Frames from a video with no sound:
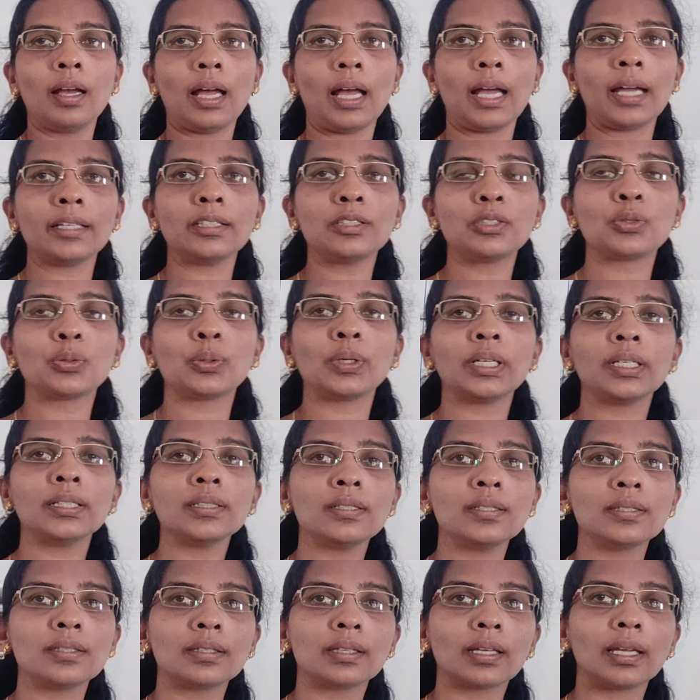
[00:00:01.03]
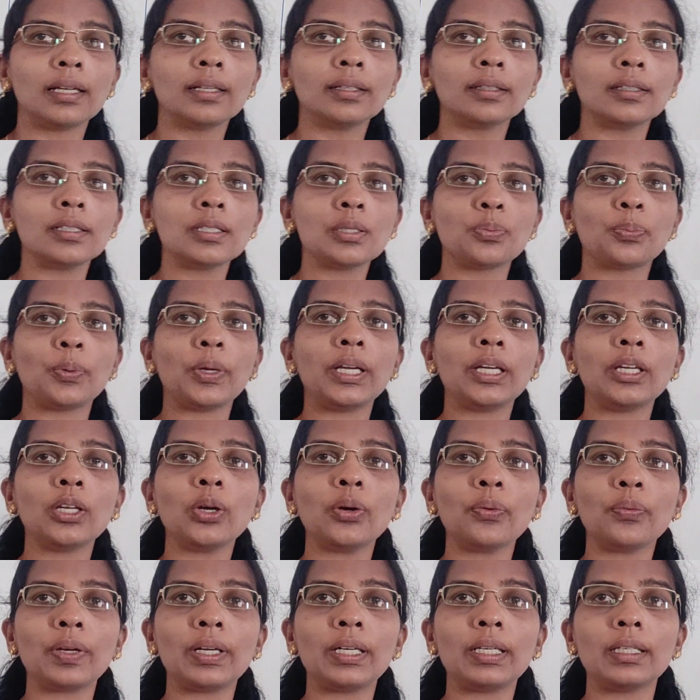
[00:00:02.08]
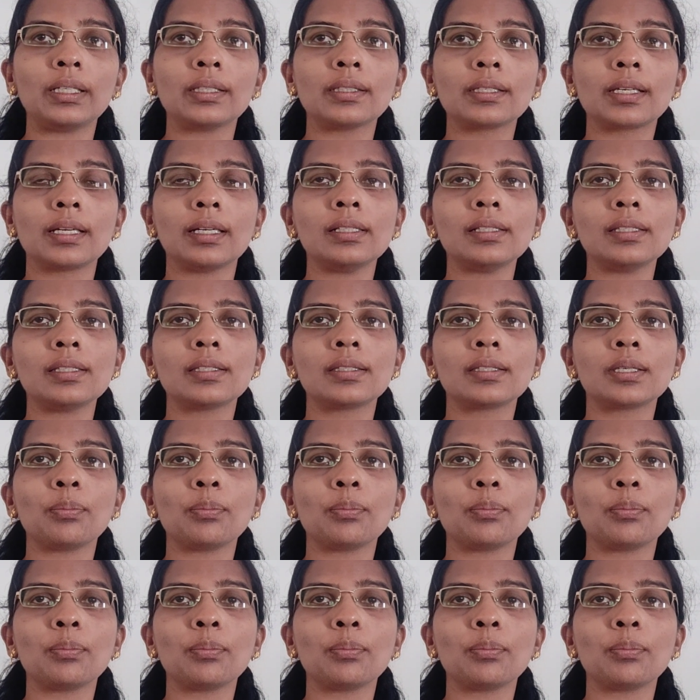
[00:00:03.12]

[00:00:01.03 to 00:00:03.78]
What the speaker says: Hi students, in this video we will discuss